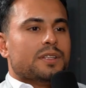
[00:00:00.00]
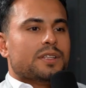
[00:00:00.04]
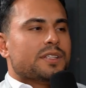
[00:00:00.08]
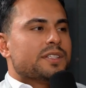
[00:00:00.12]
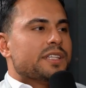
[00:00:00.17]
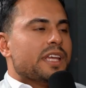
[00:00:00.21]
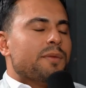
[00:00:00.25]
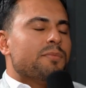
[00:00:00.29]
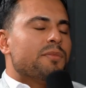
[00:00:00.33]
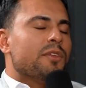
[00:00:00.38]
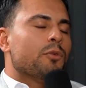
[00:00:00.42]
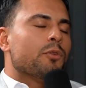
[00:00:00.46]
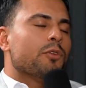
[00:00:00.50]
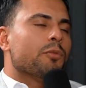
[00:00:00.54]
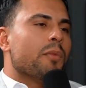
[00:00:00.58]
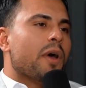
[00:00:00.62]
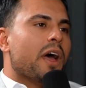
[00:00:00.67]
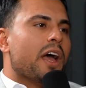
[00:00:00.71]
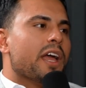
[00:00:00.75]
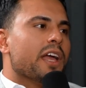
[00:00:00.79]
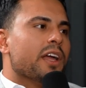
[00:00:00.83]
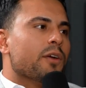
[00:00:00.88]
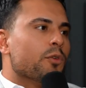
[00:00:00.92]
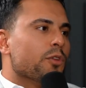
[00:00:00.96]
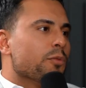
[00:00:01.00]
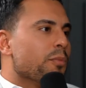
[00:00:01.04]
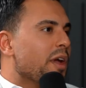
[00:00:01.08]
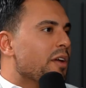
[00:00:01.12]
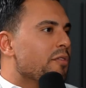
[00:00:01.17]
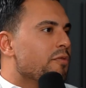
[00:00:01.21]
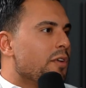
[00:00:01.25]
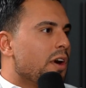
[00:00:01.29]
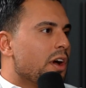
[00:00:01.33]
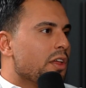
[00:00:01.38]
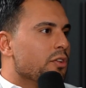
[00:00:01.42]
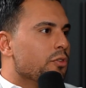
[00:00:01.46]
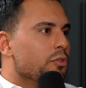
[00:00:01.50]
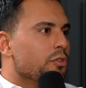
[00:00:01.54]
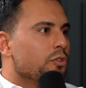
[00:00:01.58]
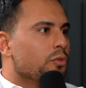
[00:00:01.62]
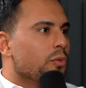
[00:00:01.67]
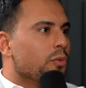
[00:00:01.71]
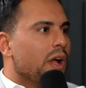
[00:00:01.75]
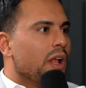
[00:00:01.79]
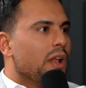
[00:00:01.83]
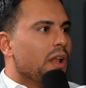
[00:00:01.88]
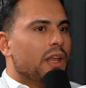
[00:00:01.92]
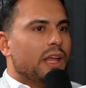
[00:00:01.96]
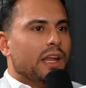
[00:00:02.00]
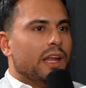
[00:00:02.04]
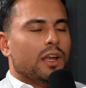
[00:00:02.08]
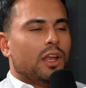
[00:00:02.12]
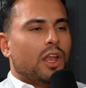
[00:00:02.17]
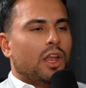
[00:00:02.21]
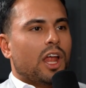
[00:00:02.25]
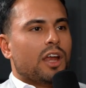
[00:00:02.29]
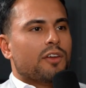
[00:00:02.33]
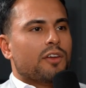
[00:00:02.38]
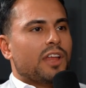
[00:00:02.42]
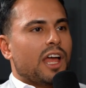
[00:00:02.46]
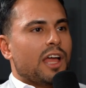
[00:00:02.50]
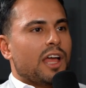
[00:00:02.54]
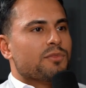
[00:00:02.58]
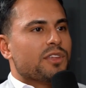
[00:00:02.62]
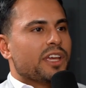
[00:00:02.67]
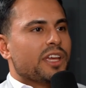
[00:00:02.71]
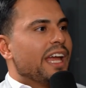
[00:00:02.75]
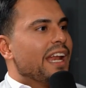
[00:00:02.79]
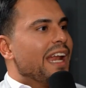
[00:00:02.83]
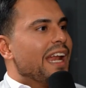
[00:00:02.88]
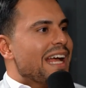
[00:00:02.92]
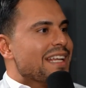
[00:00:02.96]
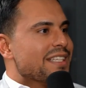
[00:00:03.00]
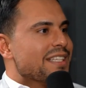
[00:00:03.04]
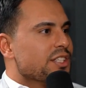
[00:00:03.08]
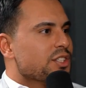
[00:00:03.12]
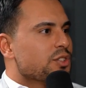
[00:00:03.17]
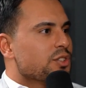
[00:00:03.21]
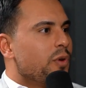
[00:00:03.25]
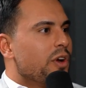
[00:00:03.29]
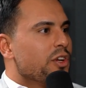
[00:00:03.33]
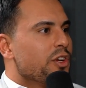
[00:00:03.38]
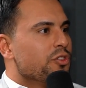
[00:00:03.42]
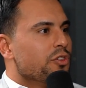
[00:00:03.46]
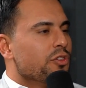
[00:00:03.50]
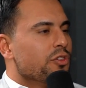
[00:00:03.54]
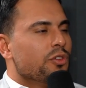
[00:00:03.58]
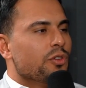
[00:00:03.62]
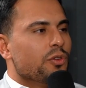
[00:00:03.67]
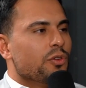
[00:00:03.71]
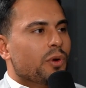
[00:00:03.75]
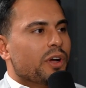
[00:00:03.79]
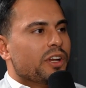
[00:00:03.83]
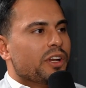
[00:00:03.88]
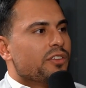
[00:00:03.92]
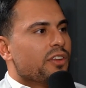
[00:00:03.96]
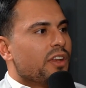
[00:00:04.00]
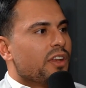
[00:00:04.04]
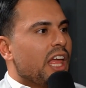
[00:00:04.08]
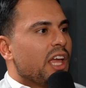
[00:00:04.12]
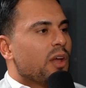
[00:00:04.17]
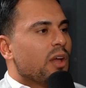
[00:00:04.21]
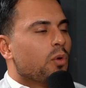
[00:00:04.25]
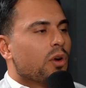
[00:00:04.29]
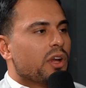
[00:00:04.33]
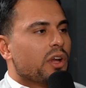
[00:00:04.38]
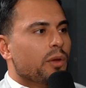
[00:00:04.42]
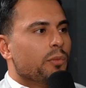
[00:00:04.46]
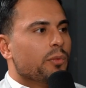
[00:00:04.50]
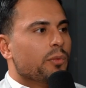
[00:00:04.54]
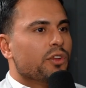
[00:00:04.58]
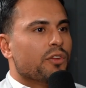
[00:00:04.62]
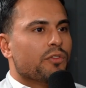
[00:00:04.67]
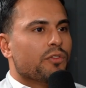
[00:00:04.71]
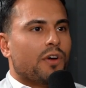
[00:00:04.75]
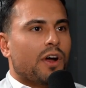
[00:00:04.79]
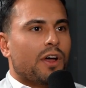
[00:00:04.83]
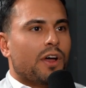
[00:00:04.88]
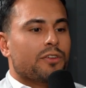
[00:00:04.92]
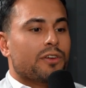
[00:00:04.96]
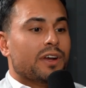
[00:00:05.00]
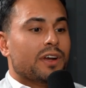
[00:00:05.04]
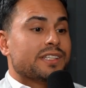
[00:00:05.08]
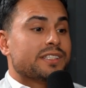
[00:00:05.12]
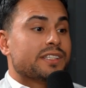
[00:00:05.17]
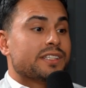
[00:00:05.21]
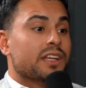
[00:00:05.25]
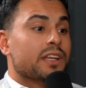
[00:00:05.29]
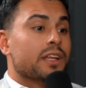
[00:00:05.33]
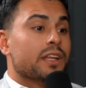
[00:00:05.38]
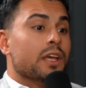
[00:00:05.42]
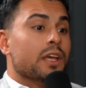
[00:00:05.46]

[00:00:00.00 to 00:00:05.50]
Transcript: the same thing with my father as well. And a lot of times I get asked this question too, what's it like working with your father? And I said,